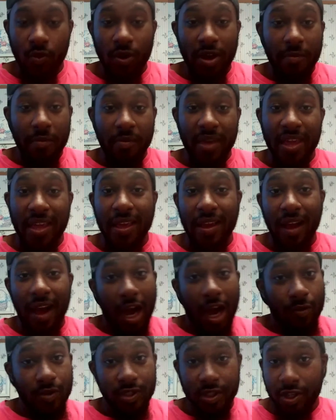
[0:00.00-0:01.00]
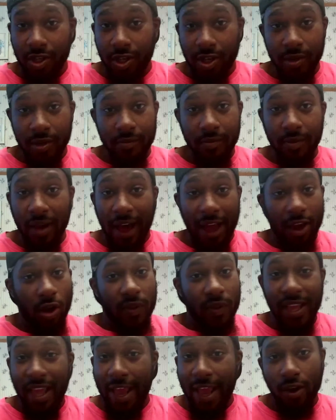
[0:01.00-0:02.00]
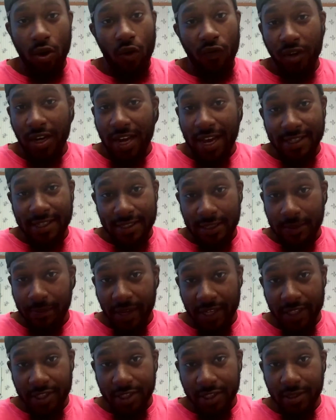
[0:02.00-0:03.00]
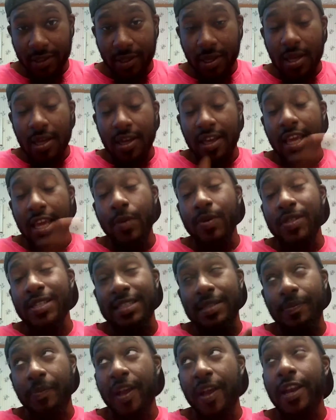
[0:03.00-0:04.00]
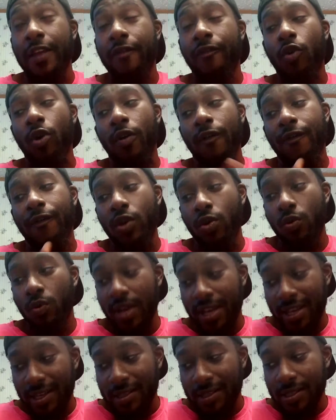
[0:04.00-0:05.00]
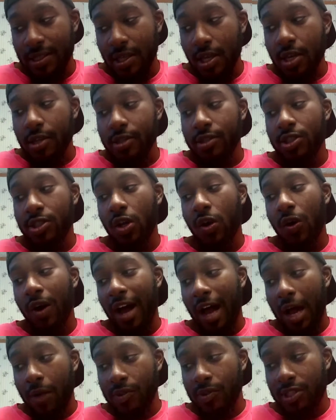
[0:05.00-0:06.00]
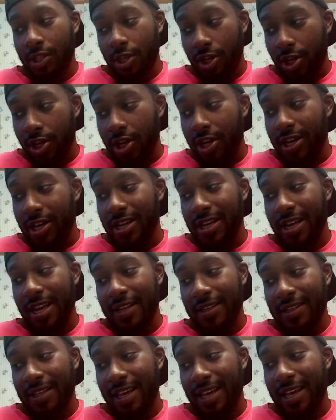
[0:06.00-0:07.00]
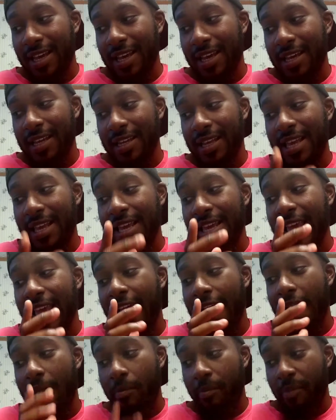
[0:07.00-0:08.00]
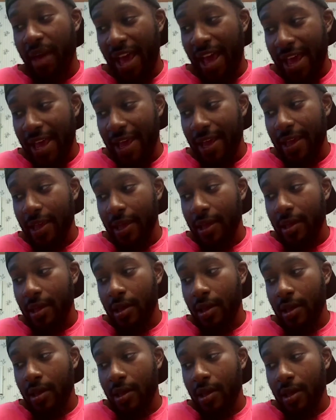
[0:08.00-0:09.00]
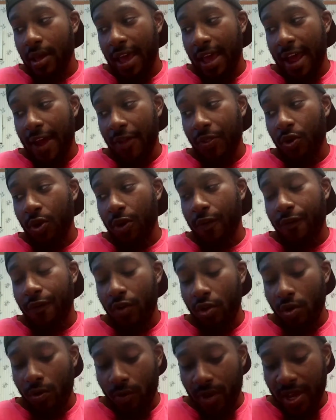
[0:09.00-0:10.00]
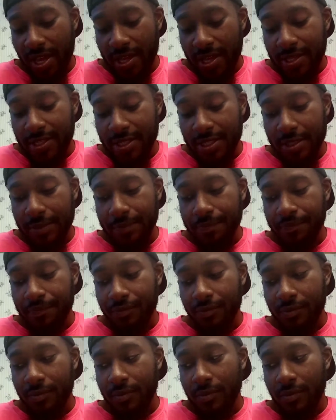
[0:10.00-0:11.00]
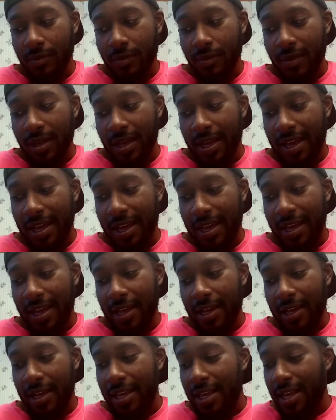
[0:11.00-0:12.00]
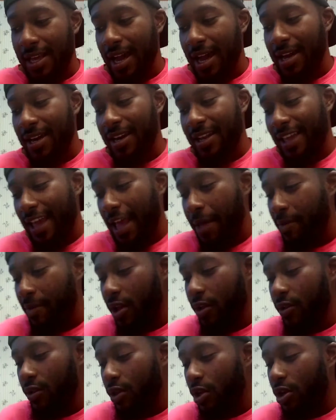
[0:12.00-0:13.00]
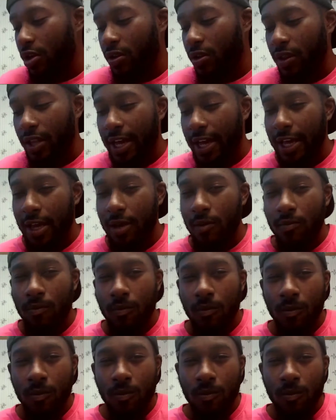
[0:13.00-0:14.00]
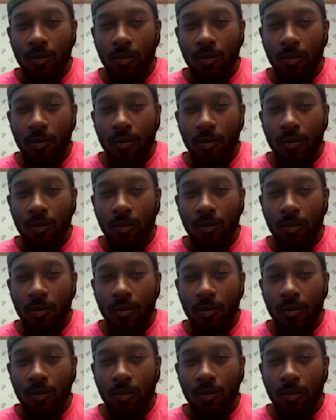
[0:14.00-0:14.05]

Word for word: With me, I was good. I only had overnight suspension. He was suspended for a few weeks. So I was good, and then he came back after a few weeks, and he kind of gave me a look like,